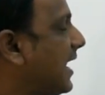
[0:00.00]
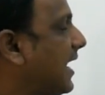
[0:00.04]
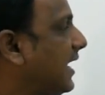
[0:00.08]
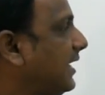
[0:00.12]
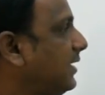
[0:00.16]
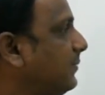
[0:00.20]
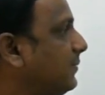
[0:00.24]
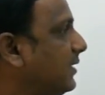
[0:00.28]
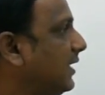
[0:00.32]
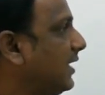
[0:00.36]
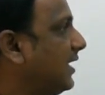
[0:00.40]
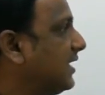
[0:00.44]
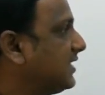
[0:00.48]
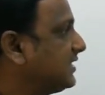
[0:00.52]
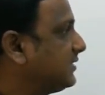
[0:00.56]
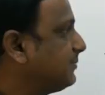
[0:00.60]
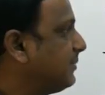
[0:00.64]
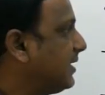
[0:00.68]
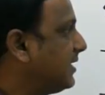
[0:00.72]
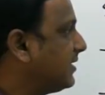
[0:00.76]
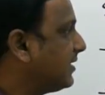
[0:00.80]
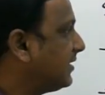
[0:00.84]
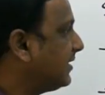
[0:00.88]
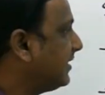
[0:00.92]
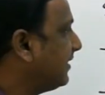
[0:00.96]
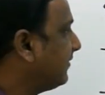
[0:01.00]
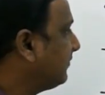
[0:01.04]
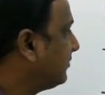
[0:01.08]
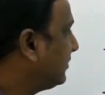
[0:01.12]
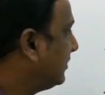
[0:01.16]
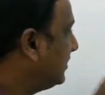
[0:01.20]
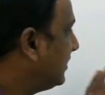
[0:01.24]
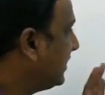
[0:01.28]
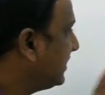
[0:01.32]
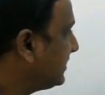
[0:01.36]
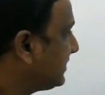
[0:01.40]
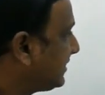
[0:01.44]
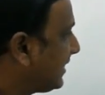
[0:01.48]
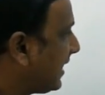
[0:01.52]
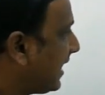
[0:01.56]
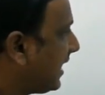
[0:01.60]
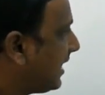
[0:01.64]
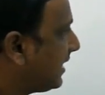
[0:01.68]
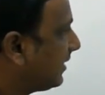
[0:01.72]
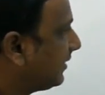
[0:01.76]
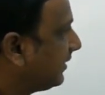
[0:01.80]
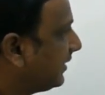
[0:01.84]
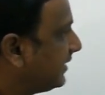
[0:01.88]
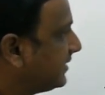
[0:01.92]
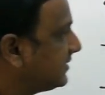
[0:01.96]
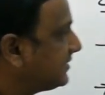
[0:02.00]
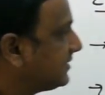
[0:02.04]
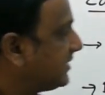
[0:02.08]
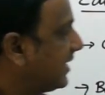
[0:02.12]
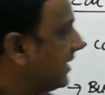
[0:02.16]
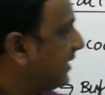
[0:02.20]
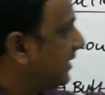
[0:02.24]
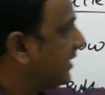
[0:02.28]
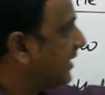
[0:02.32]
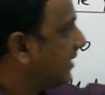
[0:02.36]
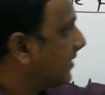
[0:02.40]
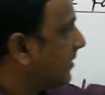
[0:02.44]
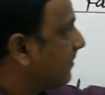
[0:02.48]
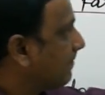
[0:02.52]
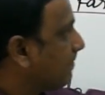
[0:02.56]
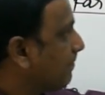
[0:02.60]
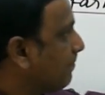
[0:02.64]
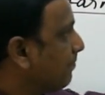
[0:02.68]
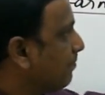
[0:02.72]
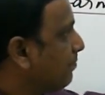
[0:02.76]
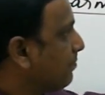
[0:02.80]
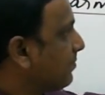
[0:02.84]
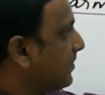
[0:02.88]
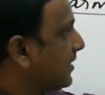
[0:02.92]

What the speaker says: animal husbandry. If this care is taken,